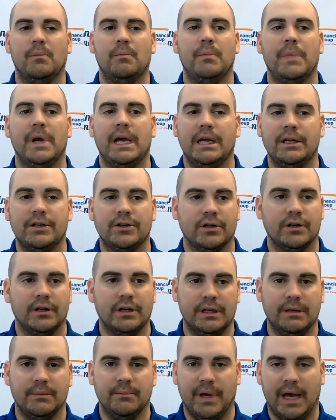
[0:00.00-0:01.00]
major
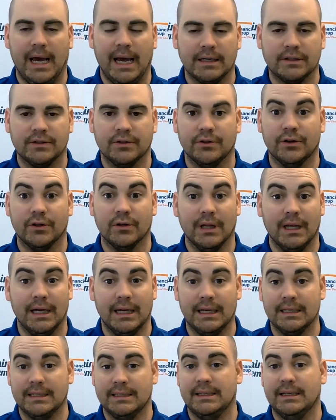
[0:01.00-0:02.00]
impacts on your
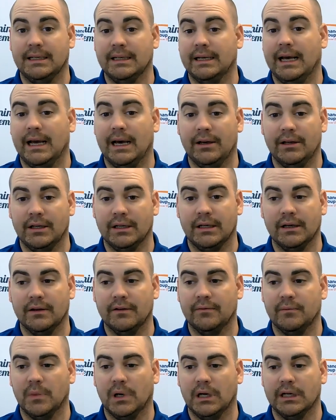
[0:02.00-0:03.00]
legacy and how you
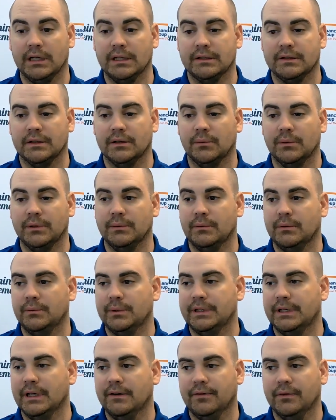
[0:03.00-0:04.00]
give money. So
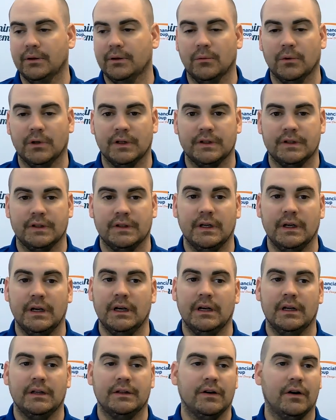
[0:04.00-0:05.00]
we definitely want to
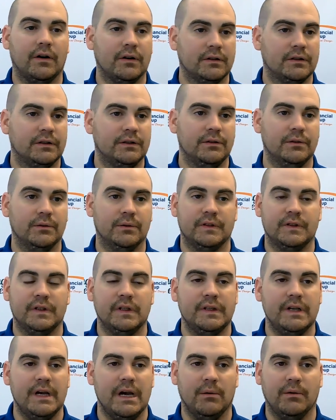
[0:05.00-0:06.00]
talk to and
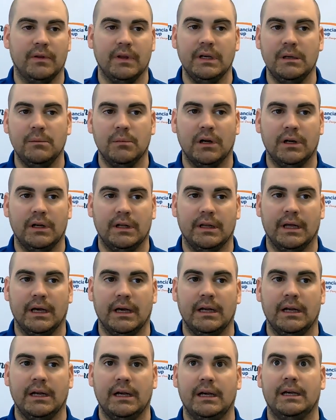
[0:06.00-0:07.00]
sit down with anybody
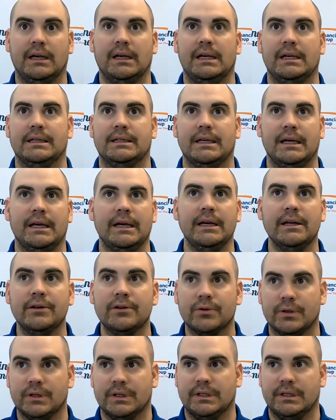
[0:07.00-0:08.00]
that is
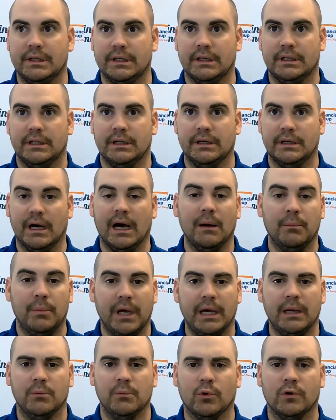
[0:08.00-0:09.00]
interested in not
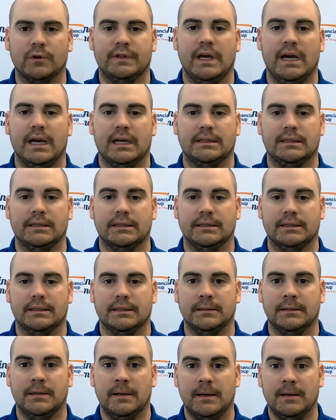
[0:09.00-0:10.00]
paying more taxes.
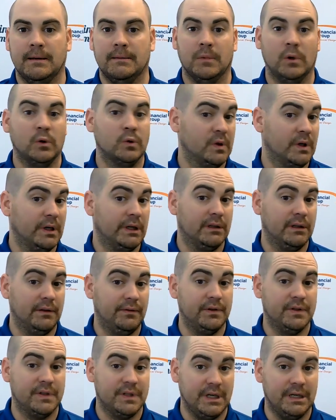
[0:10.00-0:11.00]
And most likely, if
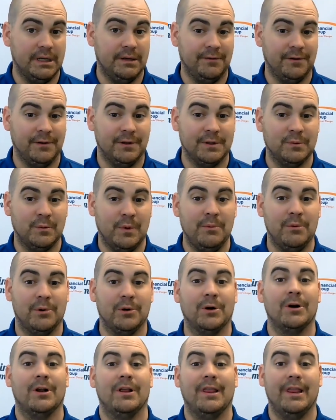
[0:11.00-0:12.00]
you sign up for this
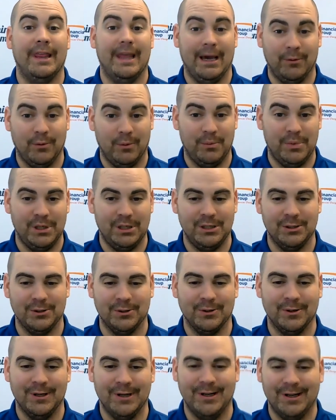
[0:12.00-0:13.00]
webinar, that will be
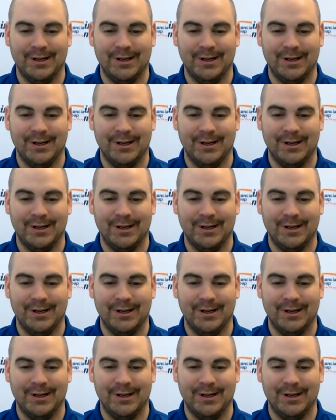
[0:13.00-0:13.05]
you.